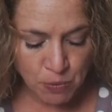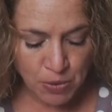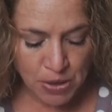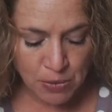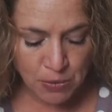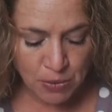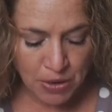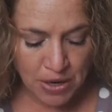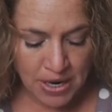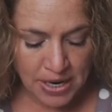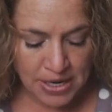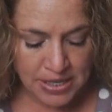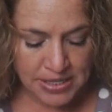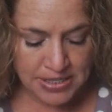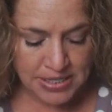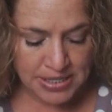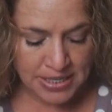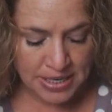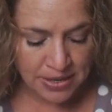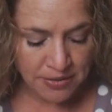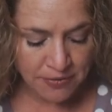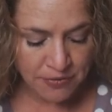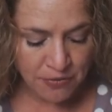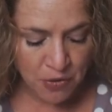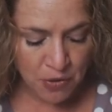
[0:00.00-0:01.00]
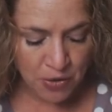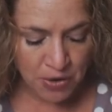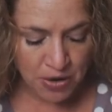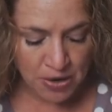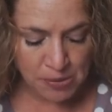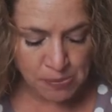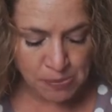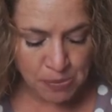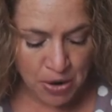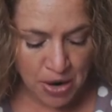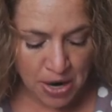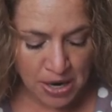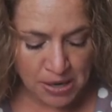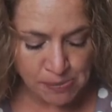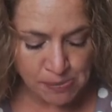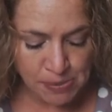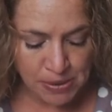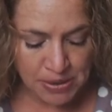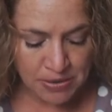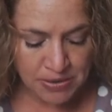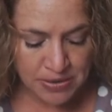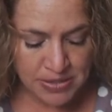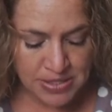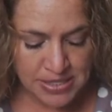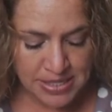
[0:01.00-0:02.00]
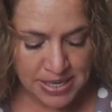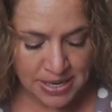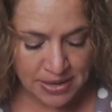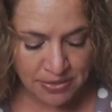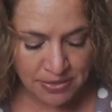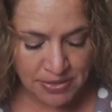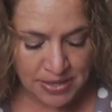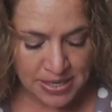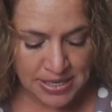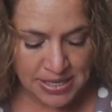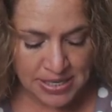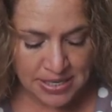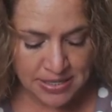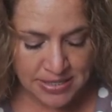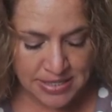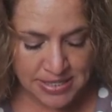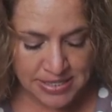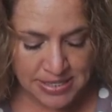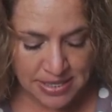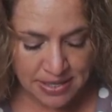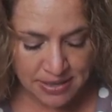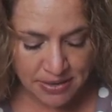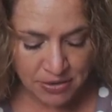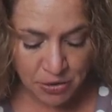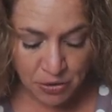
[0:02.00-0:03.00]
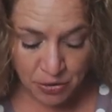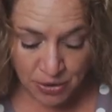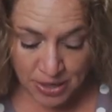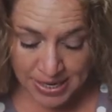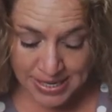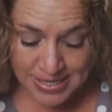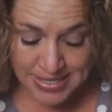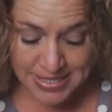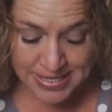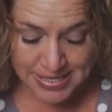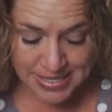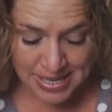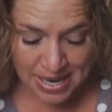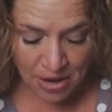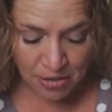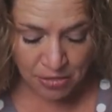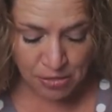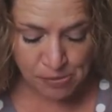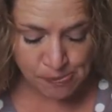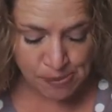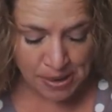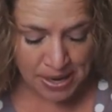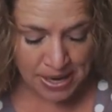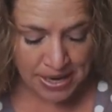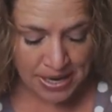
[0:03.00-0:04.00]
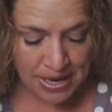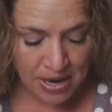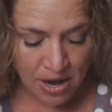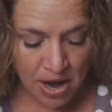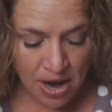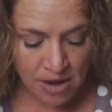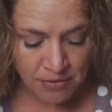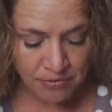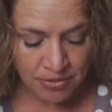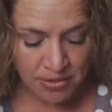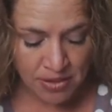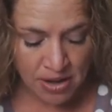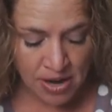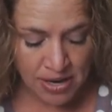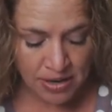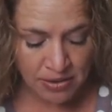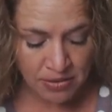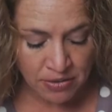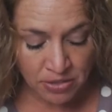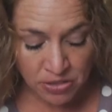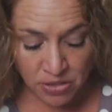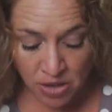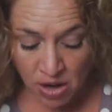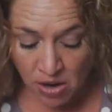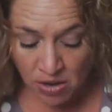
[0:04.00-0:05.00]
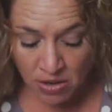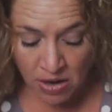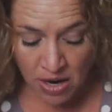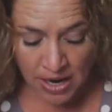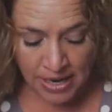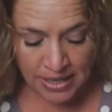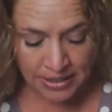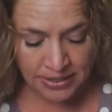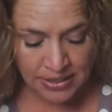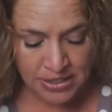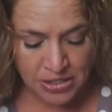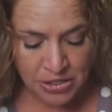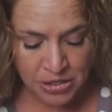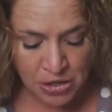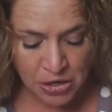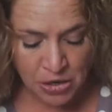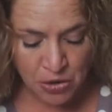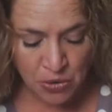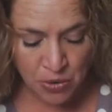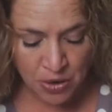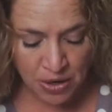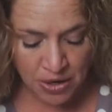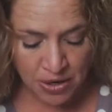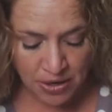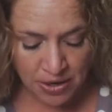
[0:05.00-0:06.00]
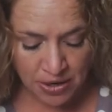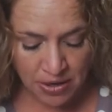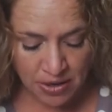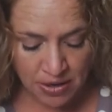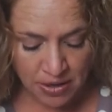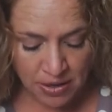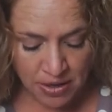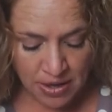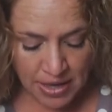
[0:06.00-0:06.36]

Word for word: We were hunting for broadbills in the Great South Bay off Long Island, New York,